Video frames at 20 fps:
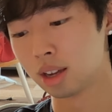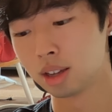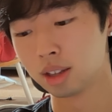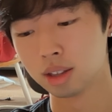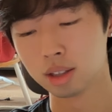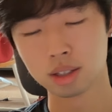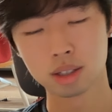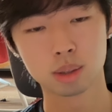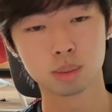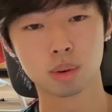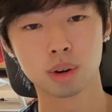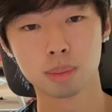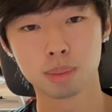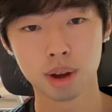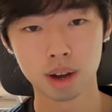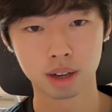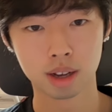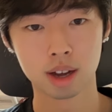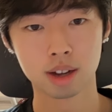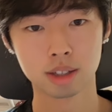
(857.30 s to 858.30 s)
This is one of
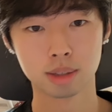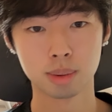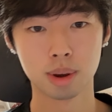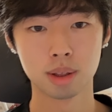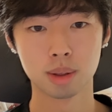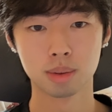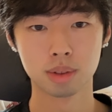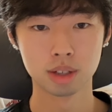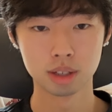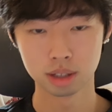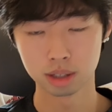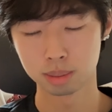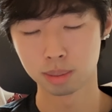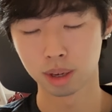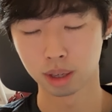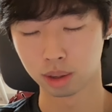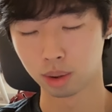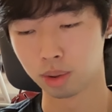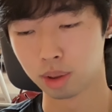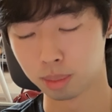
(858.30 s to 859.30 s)
my accounts, by the way. This is my
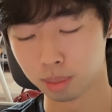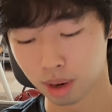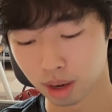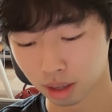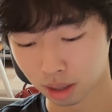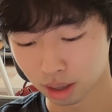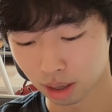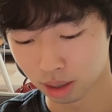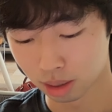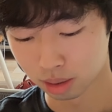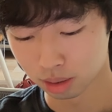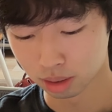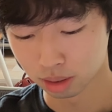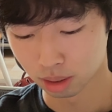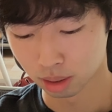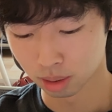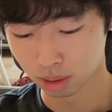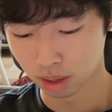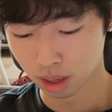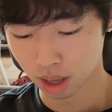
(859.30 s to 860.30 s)
clothing brand account,
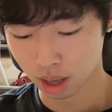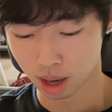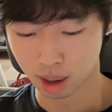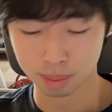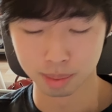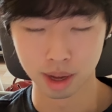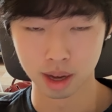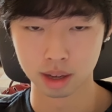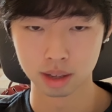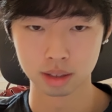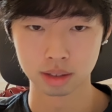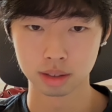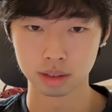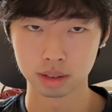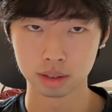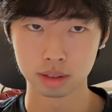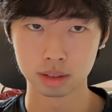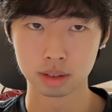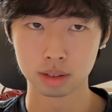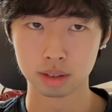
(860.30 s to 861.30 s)
so I'm not
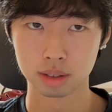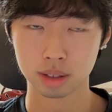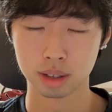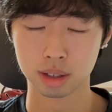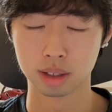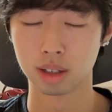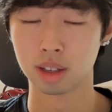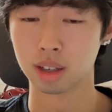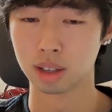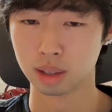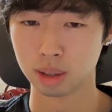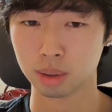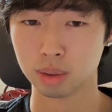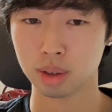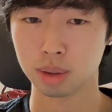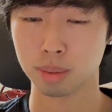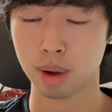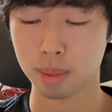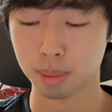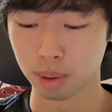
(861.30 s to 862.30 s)

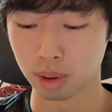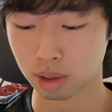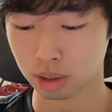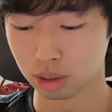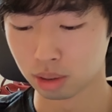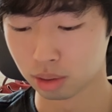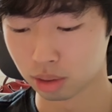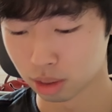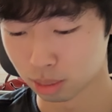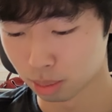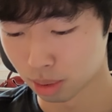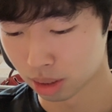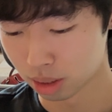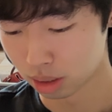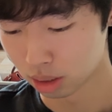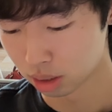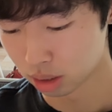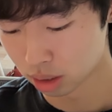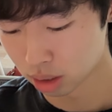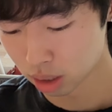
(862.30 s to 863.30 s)
including my personal
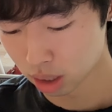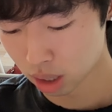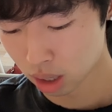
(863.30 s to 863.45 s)
expenses.